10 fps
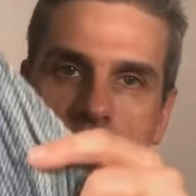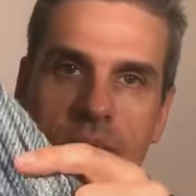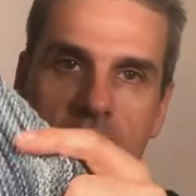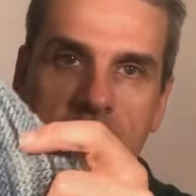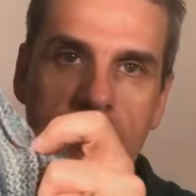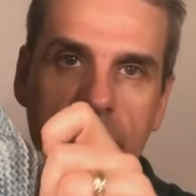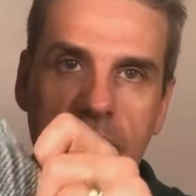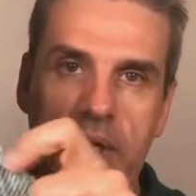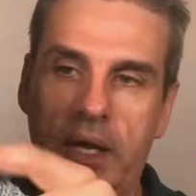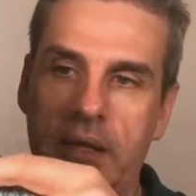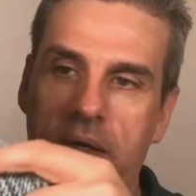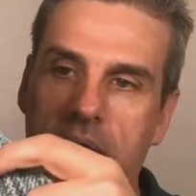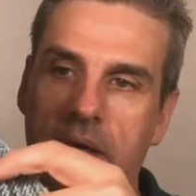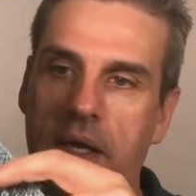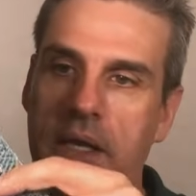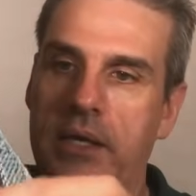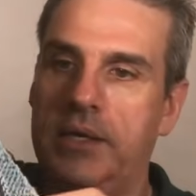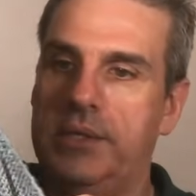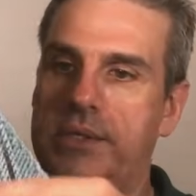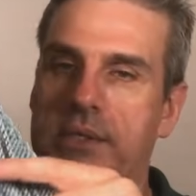green-blue color
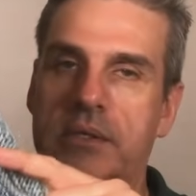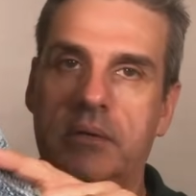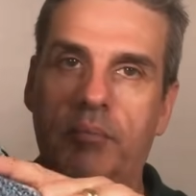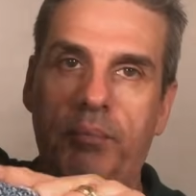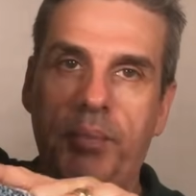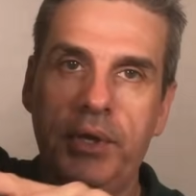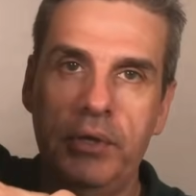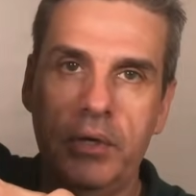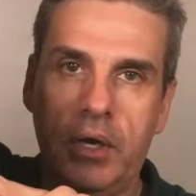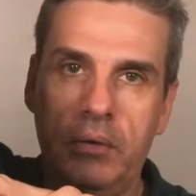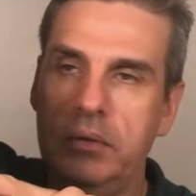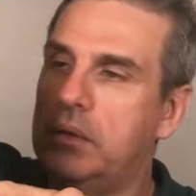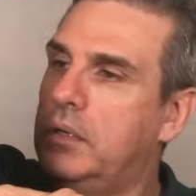is Pluto.